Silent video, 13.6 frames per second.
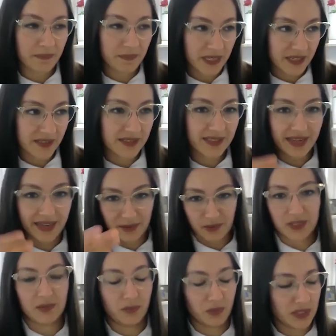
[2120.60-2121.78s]
because like
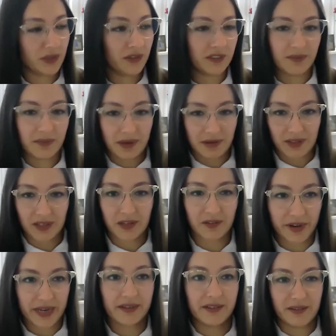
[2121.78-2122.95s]
we, we talked about the
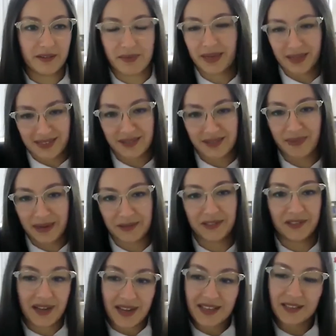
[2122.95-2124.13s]
curriculum and it's
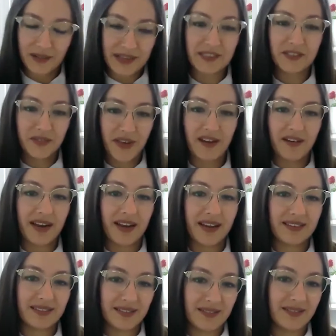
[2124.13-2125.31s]
about
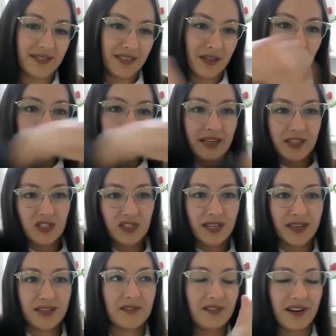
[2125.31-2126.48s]
transferring the knowledge and
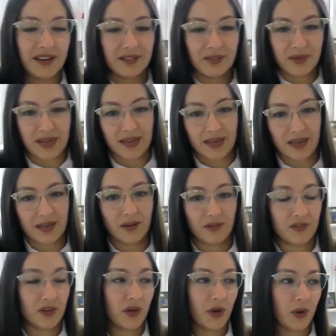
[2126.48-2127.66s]
then you graduate and off
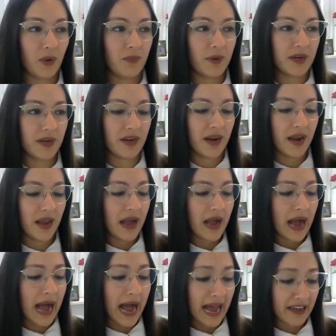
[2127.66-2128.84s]
you go. But
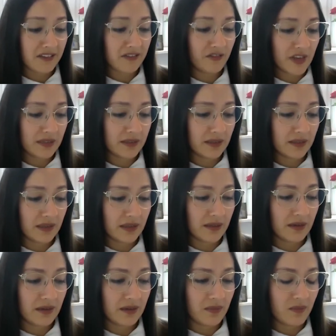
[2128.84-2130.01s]
I feel
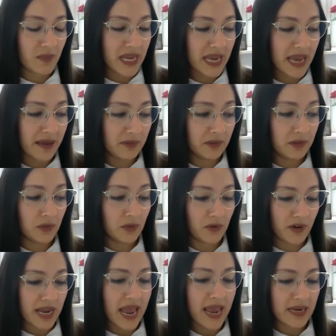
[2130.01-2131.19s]
being able to
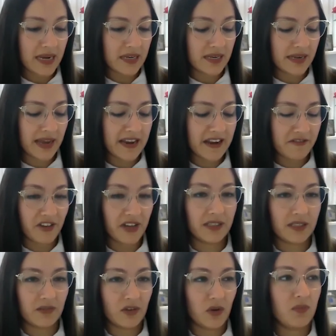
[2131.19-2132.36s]
create an
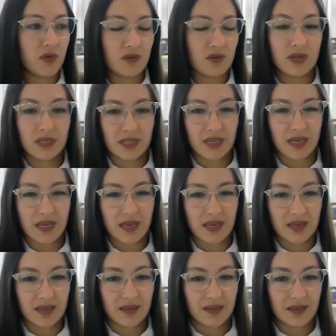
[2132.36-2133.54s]
effective community
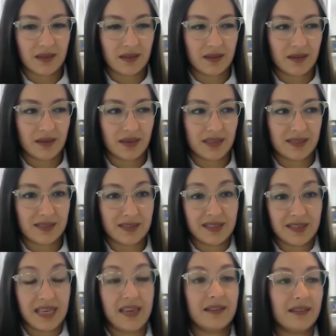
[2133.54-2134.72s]
is a
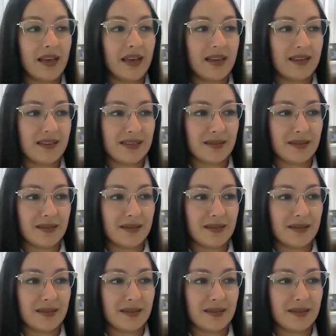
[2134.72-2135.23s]
skill that